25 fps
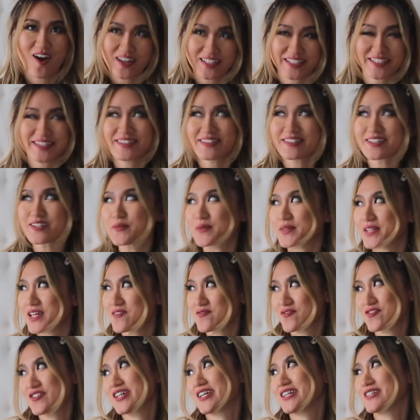Honestly,
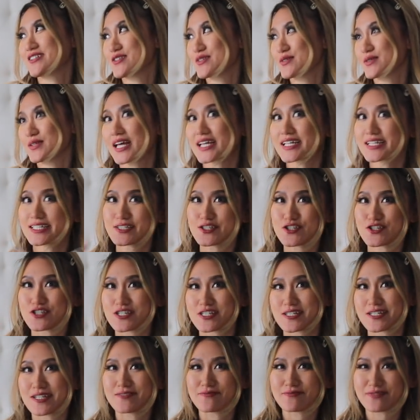whenever I do like a
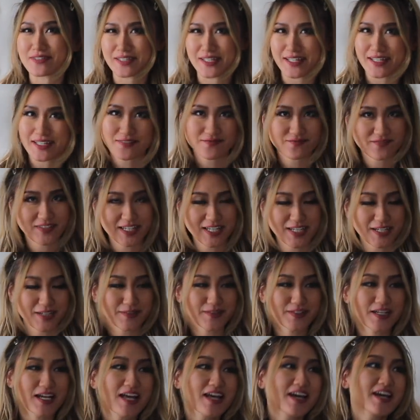Shein related
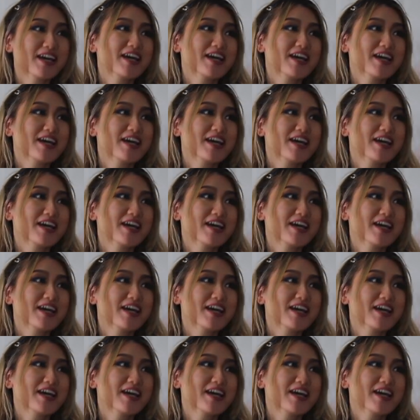video,